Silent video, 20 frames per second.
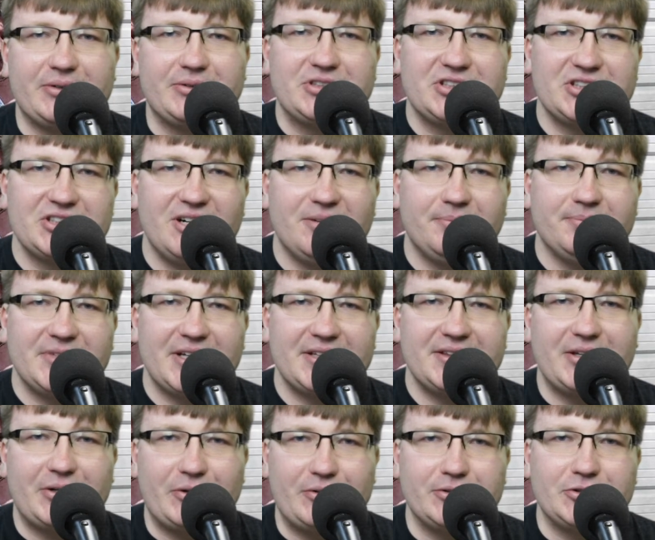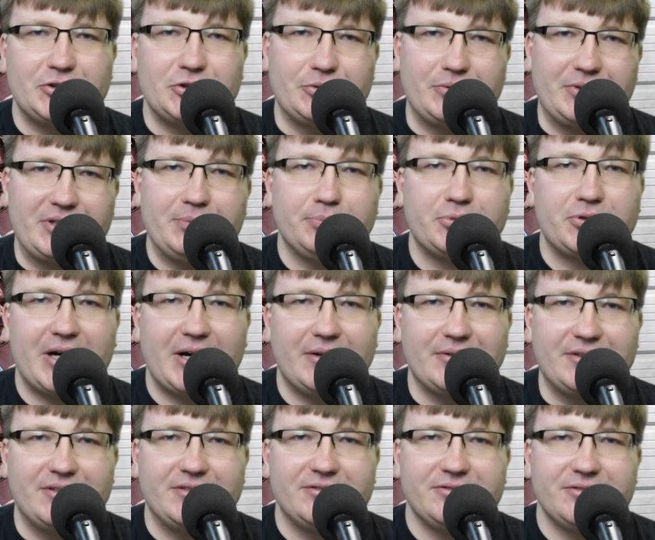are some that they are truly
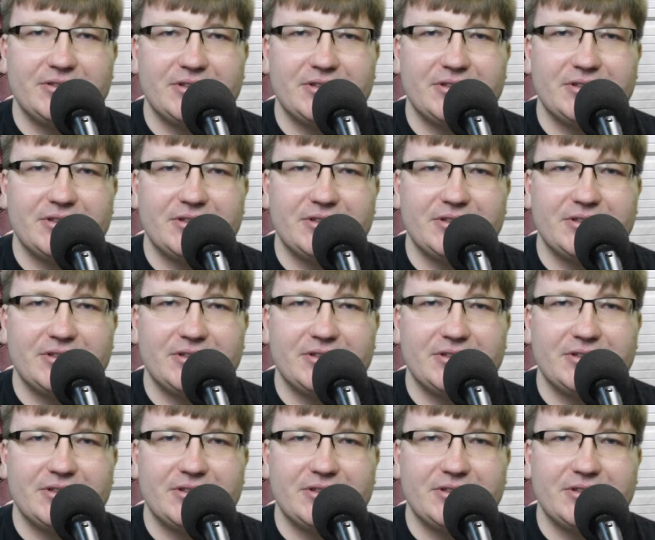proud of.